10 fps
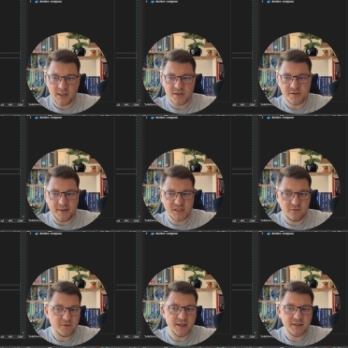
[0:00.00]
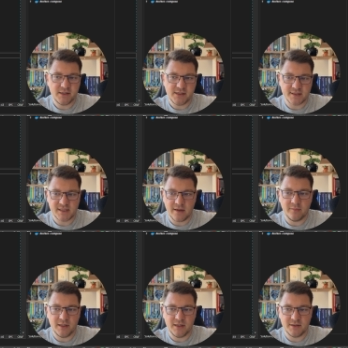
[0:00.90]
and then specify the
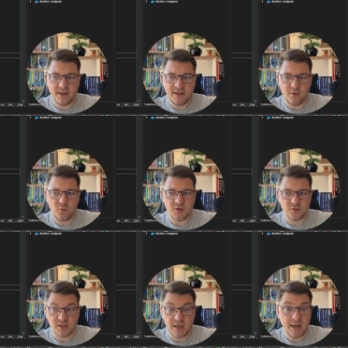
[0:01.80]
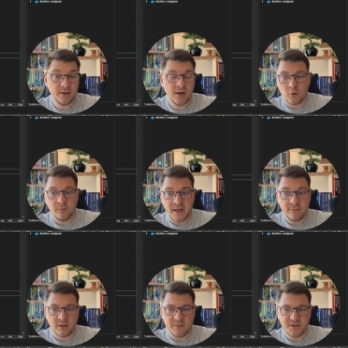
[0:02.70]
assembly that I want to scan for my
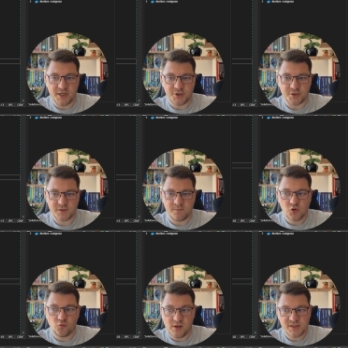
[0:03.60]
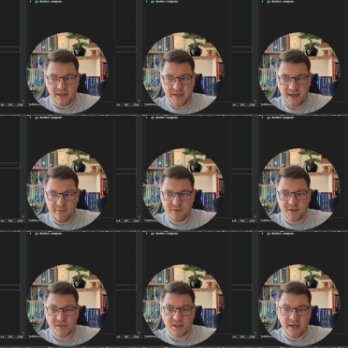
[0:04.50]
implementations. So once I have
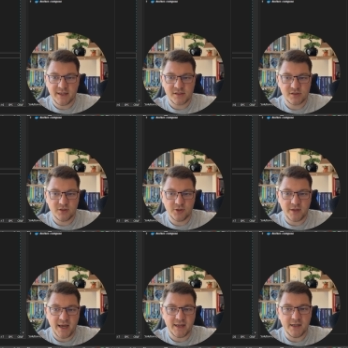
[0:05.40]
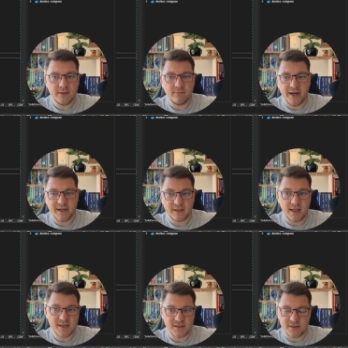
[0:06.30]
this, I can start adding my
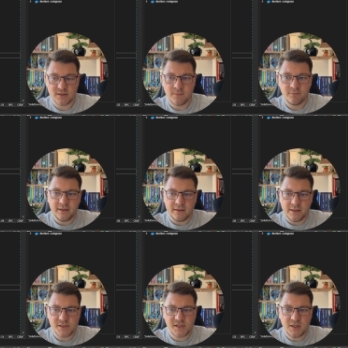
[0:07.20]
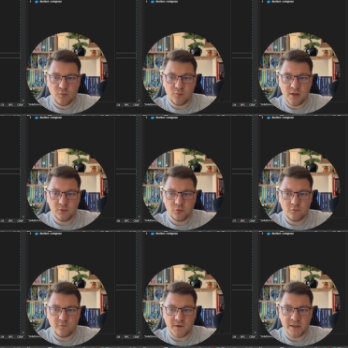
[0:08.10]
classes and let's say we want to
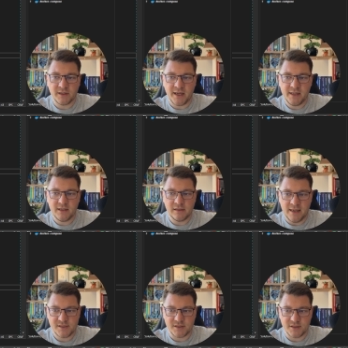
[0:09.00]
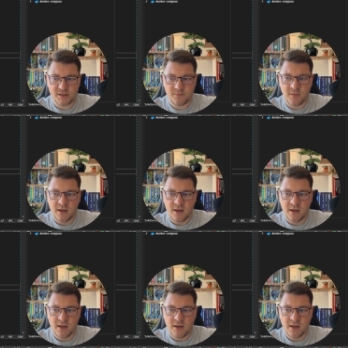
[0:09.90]
find any classes